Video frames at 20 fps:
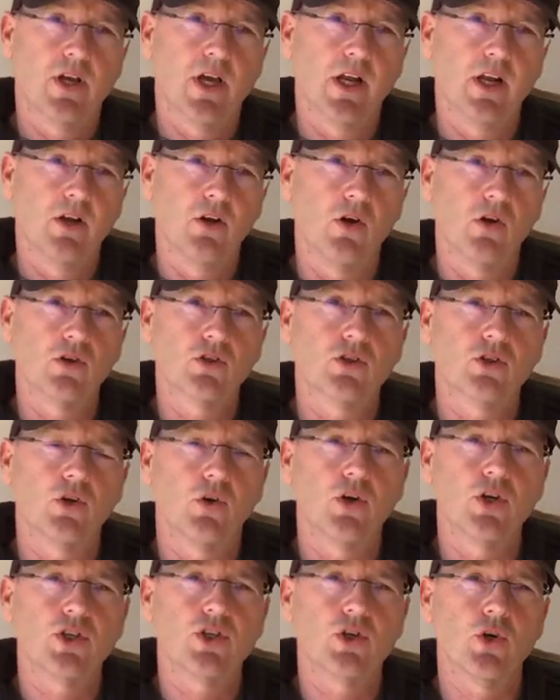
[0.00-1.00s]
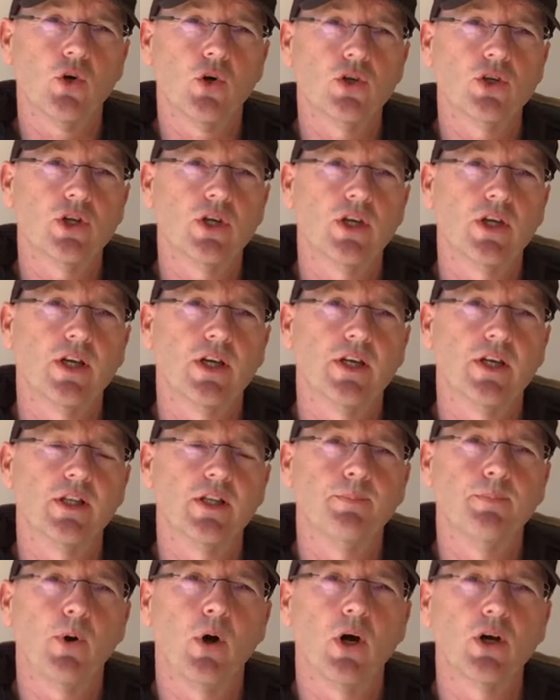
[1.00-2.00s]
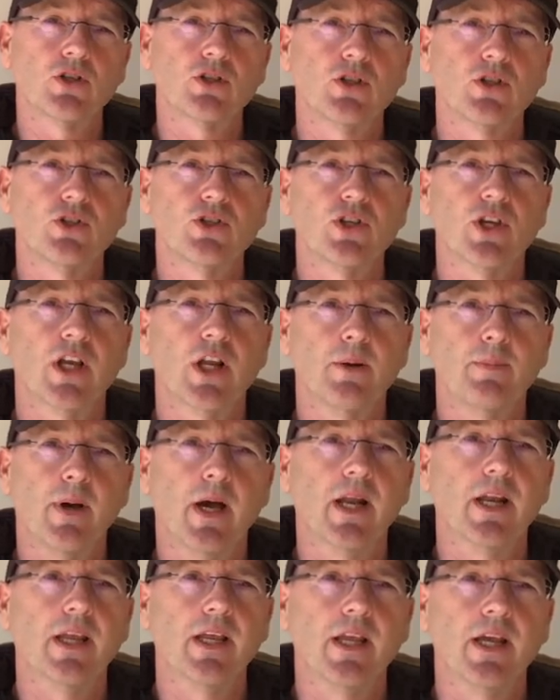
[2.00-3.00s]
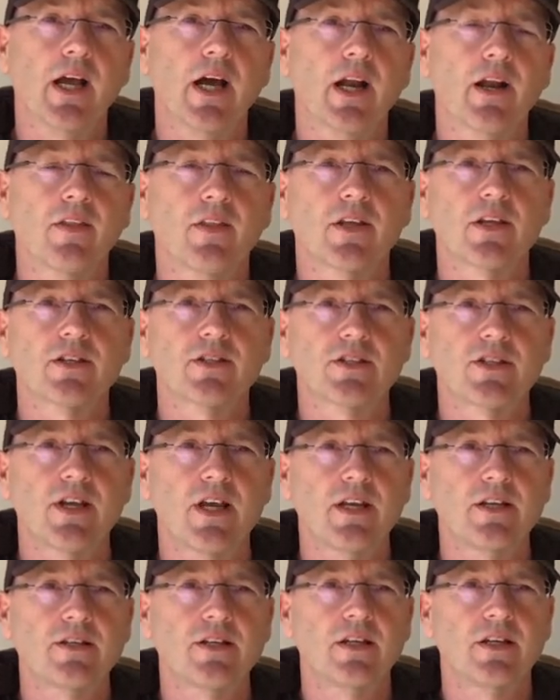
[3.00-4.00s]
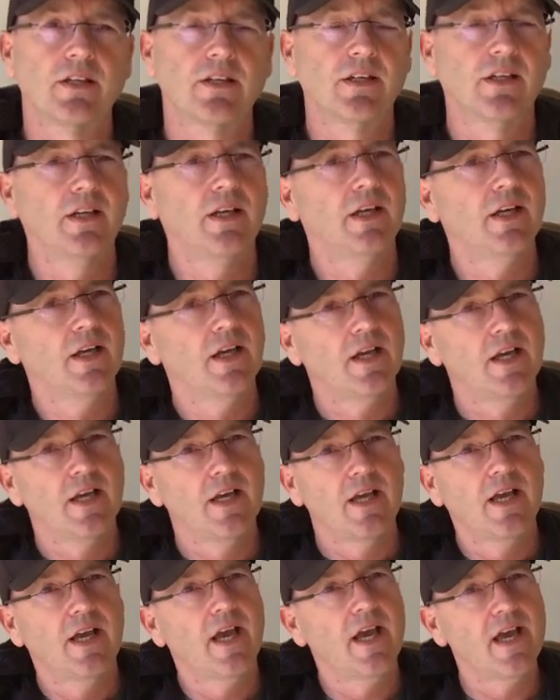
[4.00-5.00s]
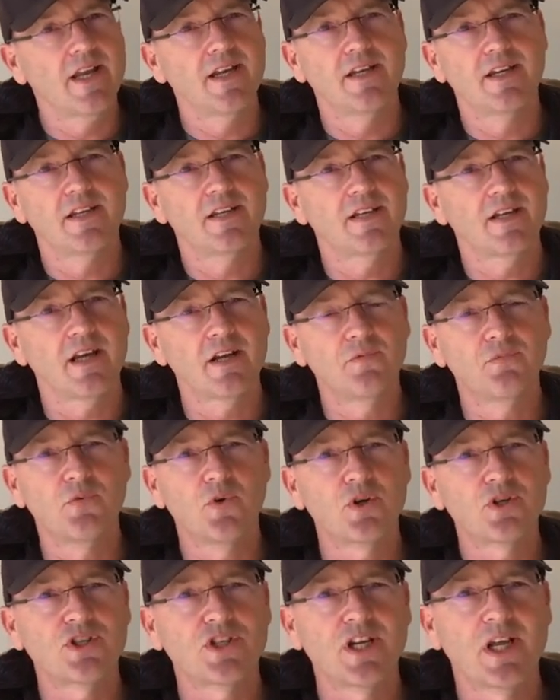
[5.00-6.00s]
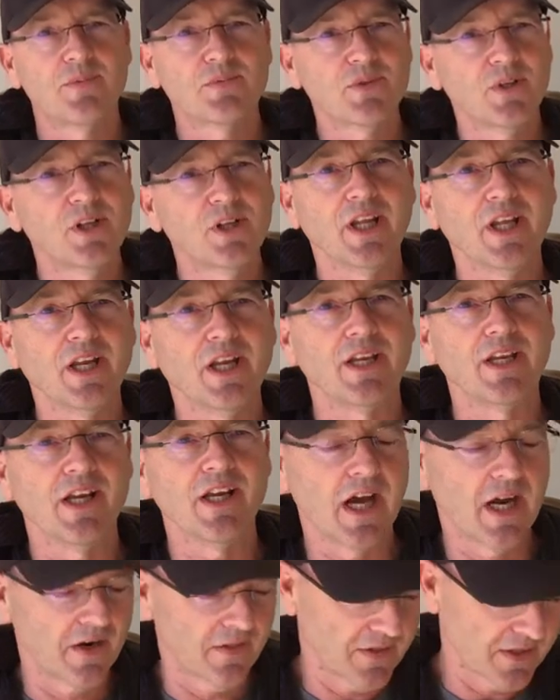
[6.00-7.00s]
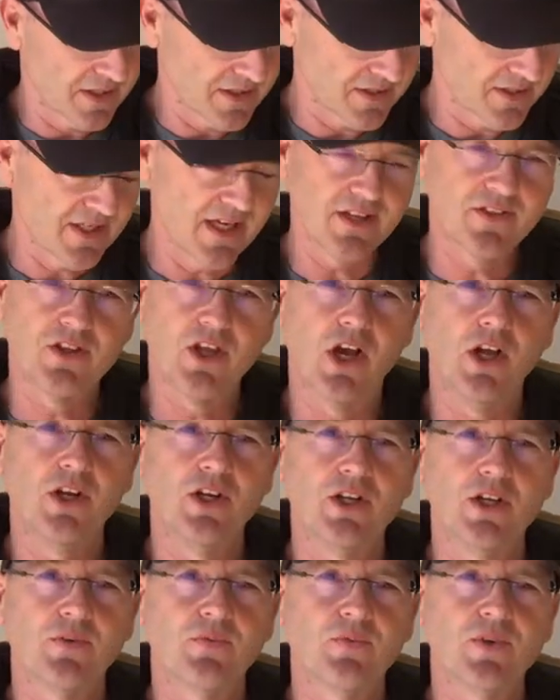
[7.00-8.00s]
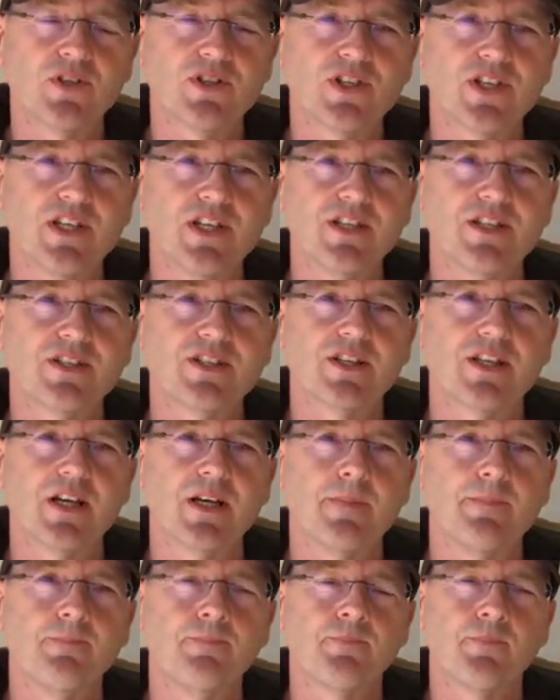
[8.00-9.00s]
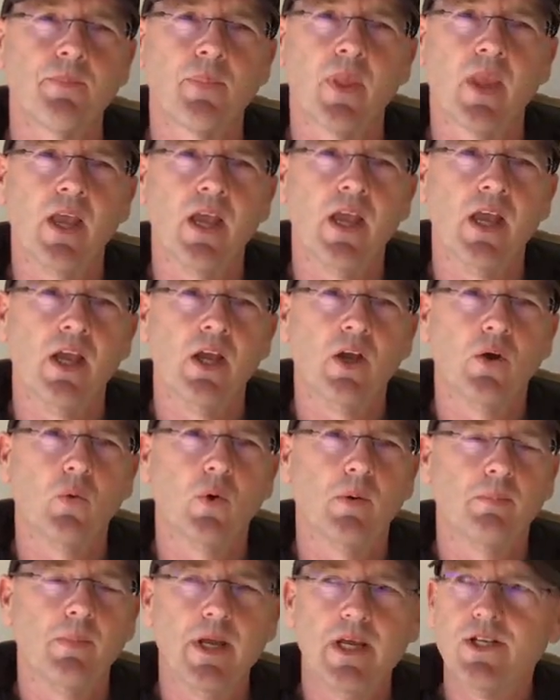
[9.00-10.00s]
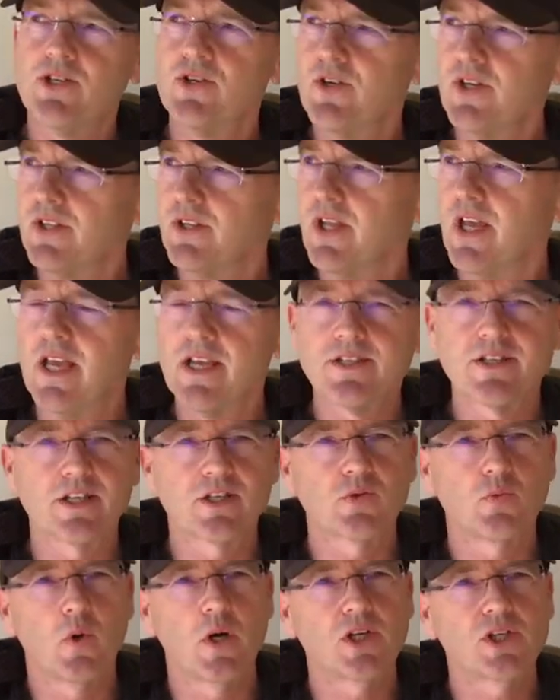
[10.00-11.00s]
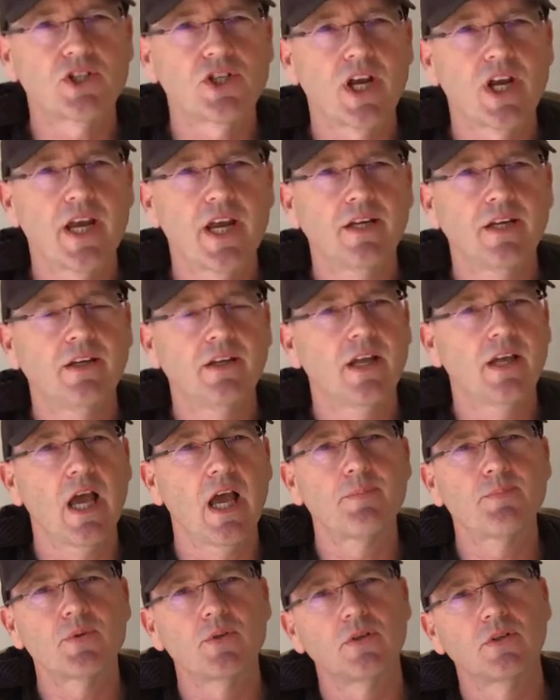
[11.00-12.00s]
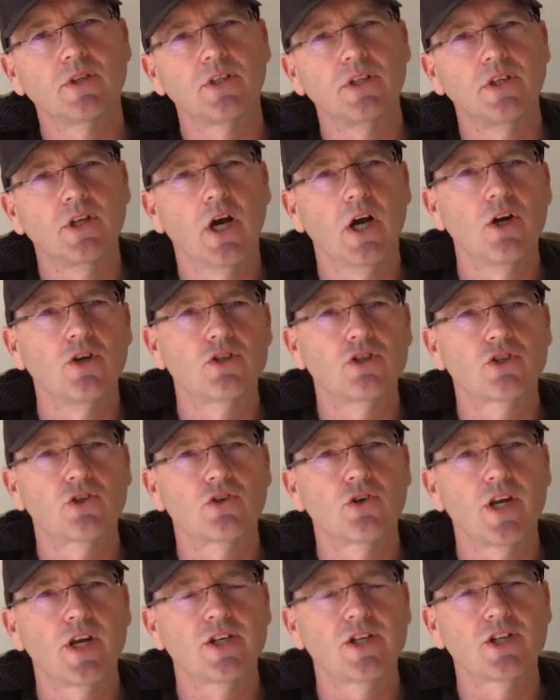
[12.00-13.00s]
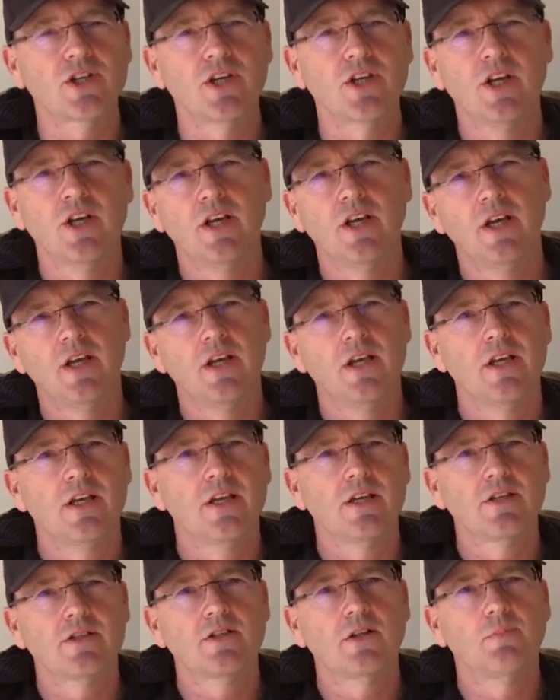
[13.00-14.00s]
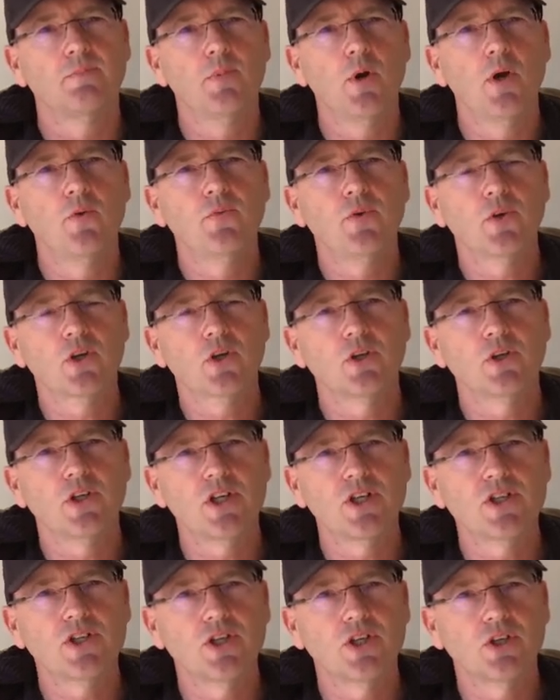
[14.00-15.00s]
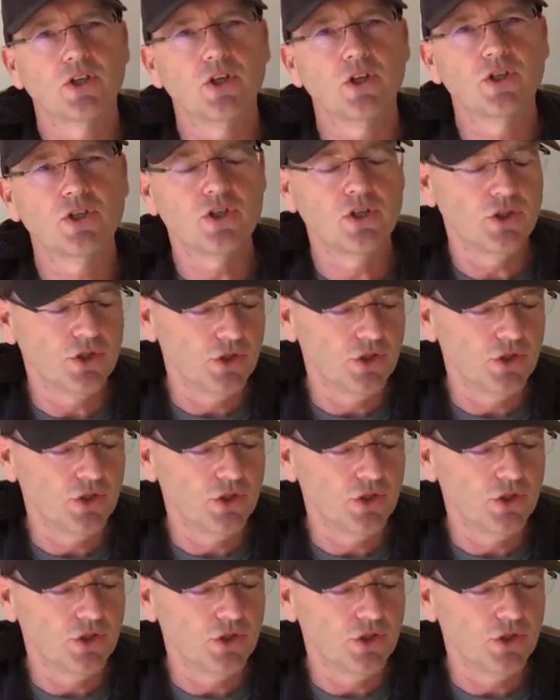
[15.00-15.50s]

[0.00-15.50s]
cut a long story short, in the past I used to get about a year out of the cassette, and unfortunately I'm still getting a year out of the cassette. The only difference is when measuring the XX1 chain, absolutely no stretch, still perfect condition, good to